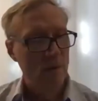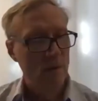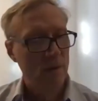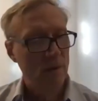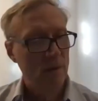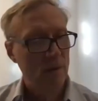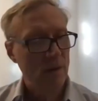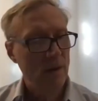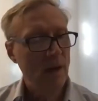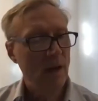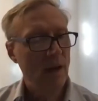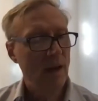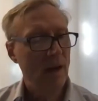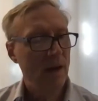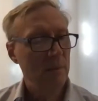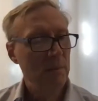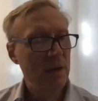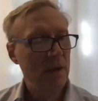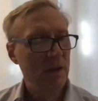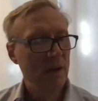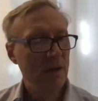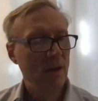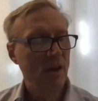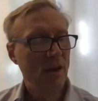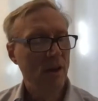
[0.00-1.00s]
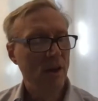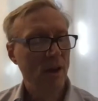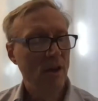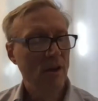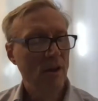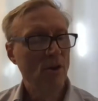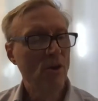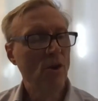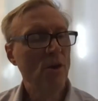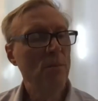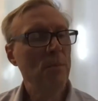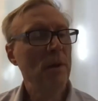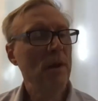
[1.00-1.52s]
yeah, I mean, it
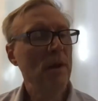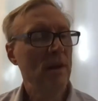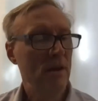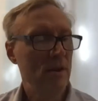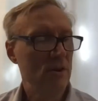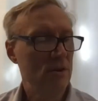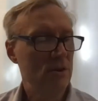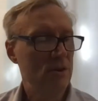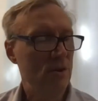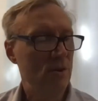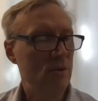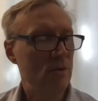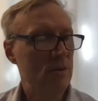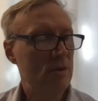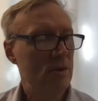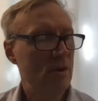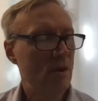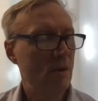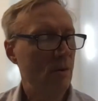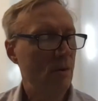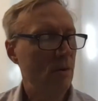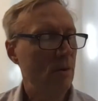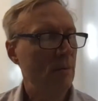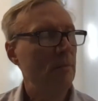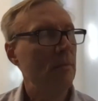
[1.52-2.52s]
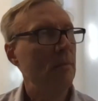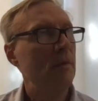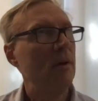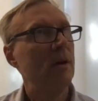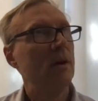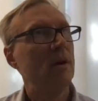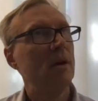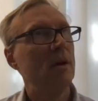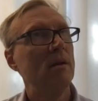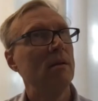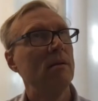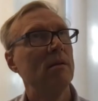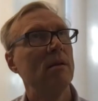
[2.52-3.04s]
could be an issue. So
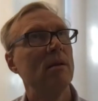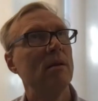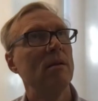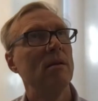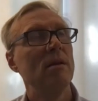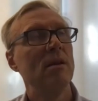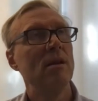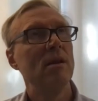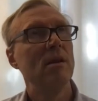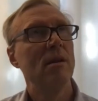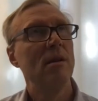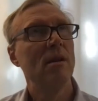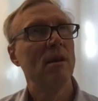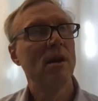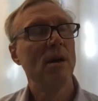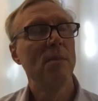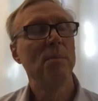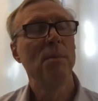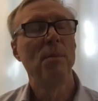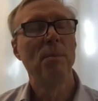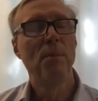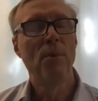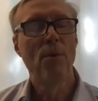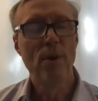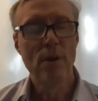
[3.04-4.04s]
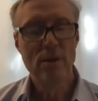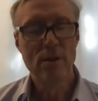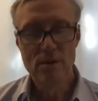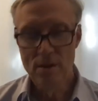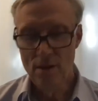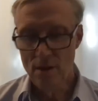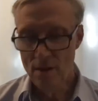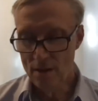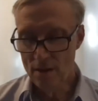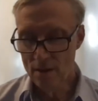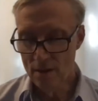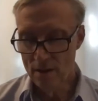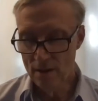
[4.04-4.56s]
a couple of points
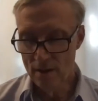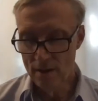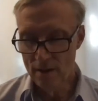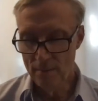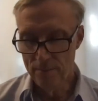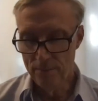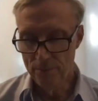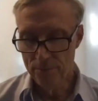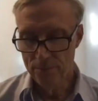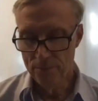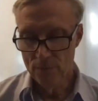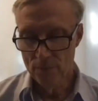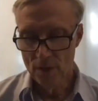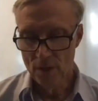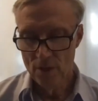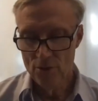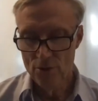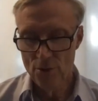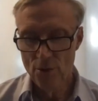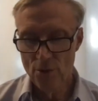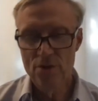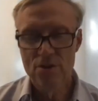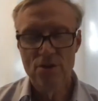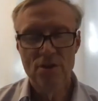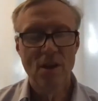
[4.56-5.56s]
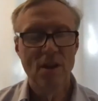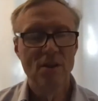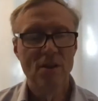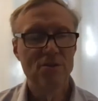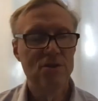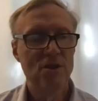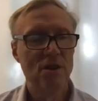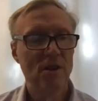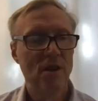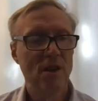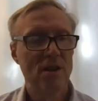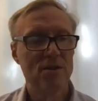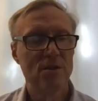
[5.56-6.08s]
here. George
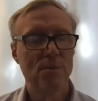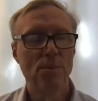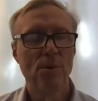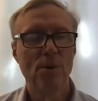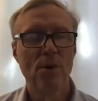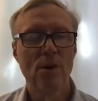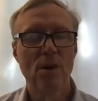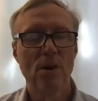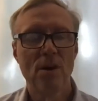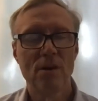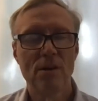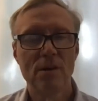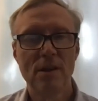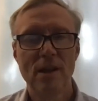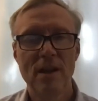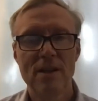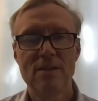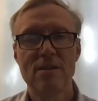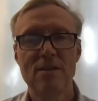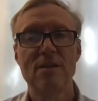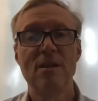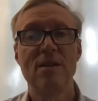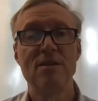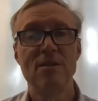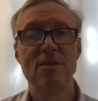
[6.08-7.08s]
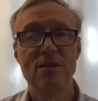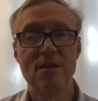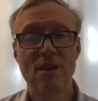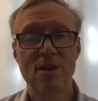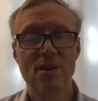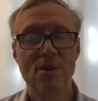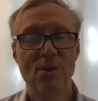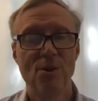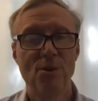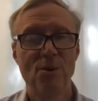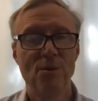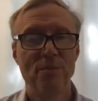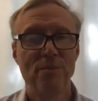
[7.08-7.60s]
Selgin has a book called Less Than
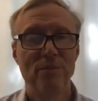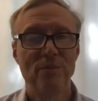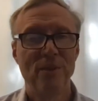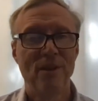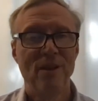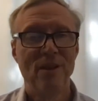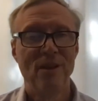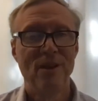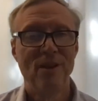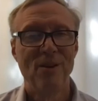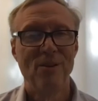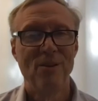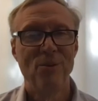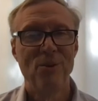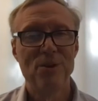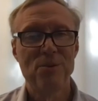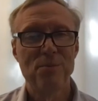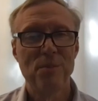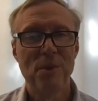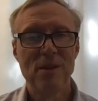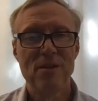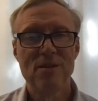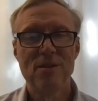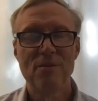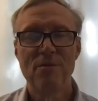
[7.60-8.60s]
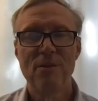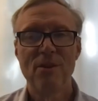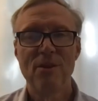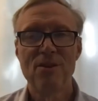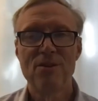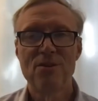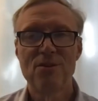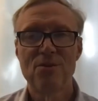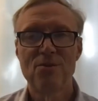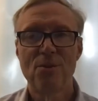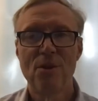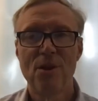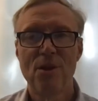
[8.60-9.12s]
Zero, which makes a very
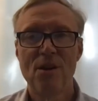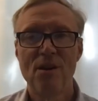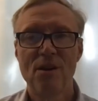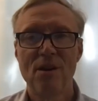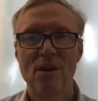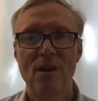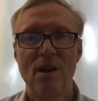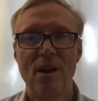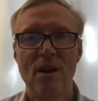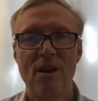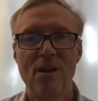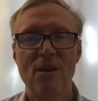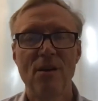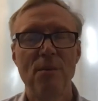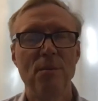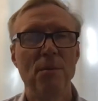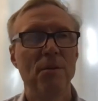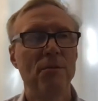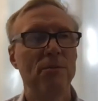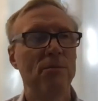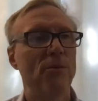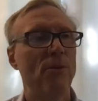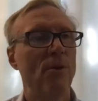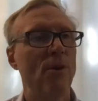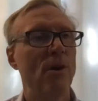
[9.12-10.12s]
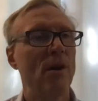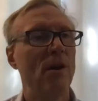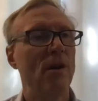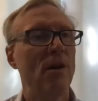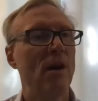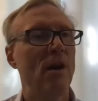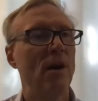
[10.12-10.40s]
strong argument for